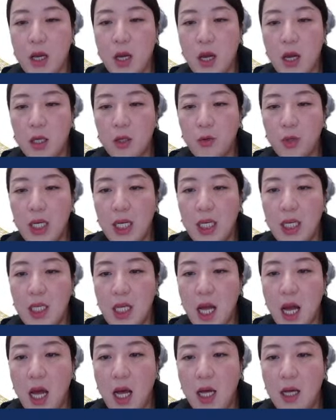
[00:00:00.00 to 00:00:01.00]

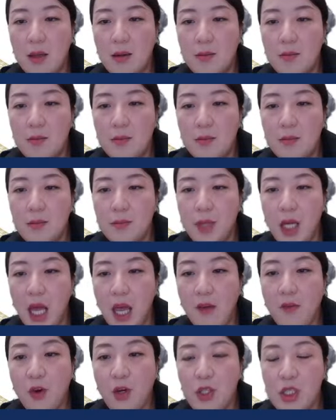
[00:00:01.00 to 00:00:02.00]
green
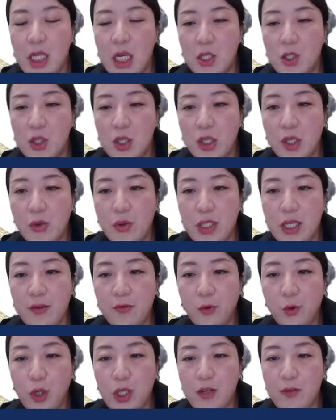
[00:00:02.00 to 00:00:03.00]
behavior intention
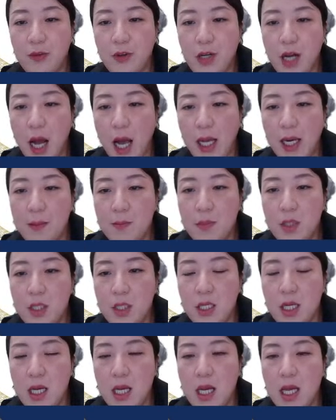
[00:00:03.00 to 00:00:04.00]
using 4 different
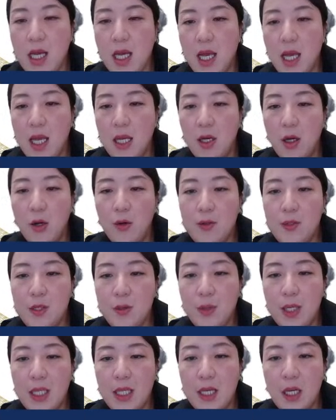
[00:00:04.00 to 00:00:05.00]
items. And
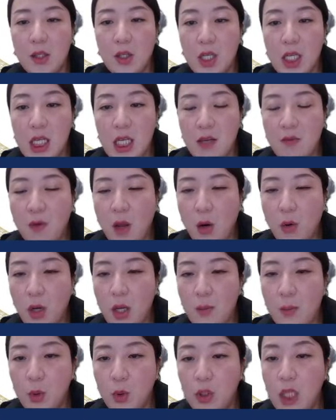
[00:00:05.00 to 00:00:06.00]
also another key
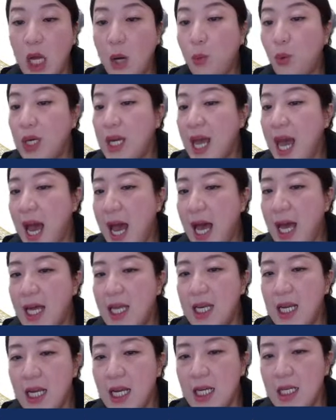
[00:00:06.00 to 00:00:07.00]
variable that we
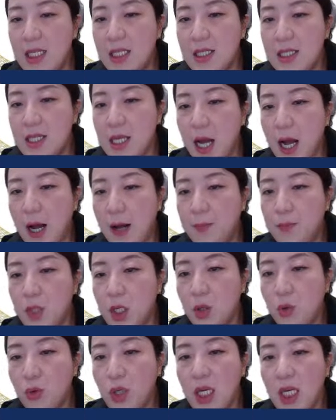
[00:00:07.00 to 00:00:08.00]
had is
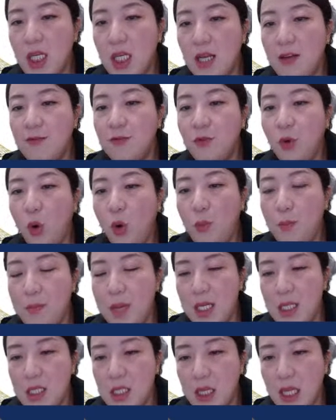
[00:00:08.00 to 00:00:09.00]
the green
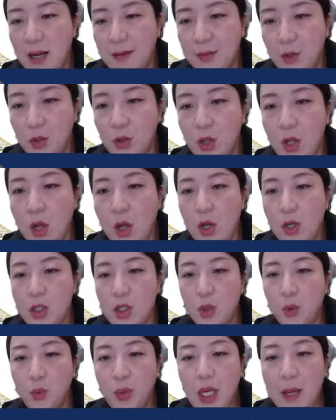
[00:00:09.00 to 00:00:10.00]
involvement level.
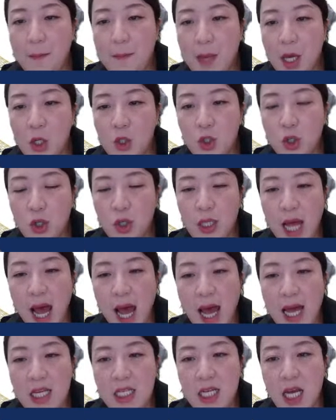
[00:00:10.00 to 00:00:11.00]
So we measure
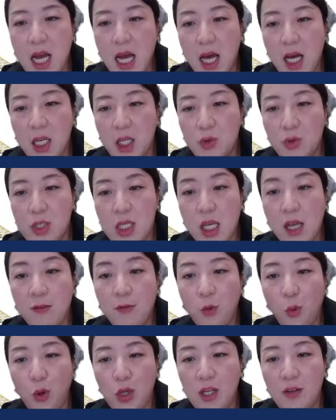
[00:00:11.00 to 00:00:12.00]
that using
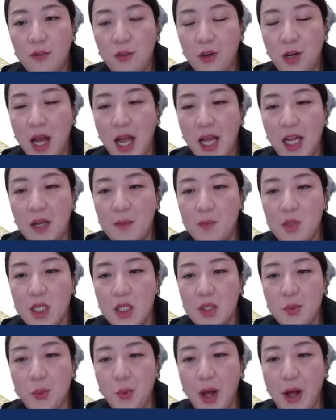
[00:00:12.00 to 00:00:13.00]
4 different items
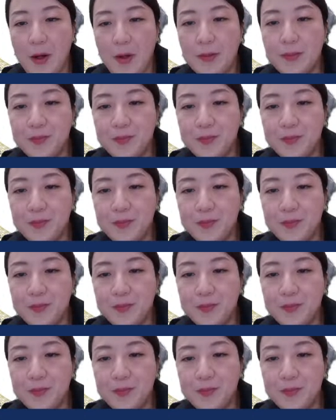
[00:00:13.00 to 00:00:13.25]
as well.